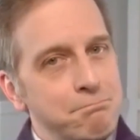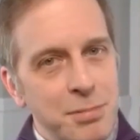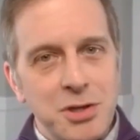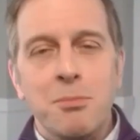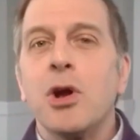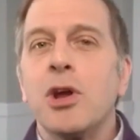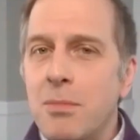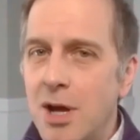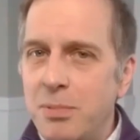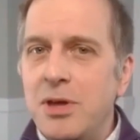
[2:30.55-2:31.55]
But the market
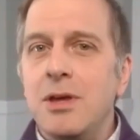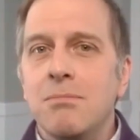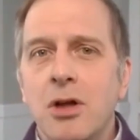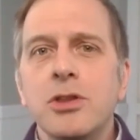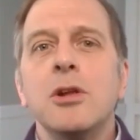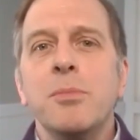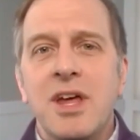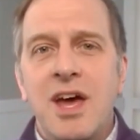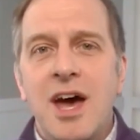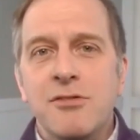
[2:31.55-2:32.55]
might be a little bit
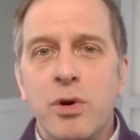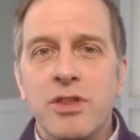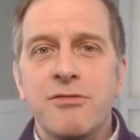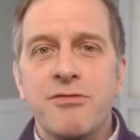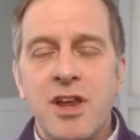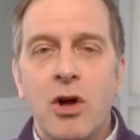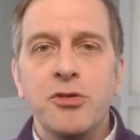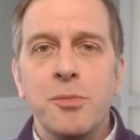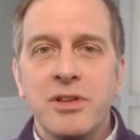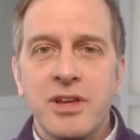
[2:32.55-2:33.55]
ahead of where the Fed
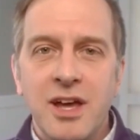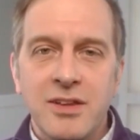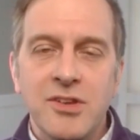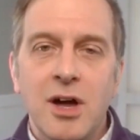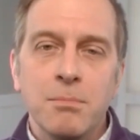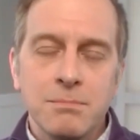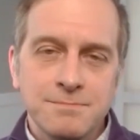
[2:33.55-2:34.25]
ultimately ends up.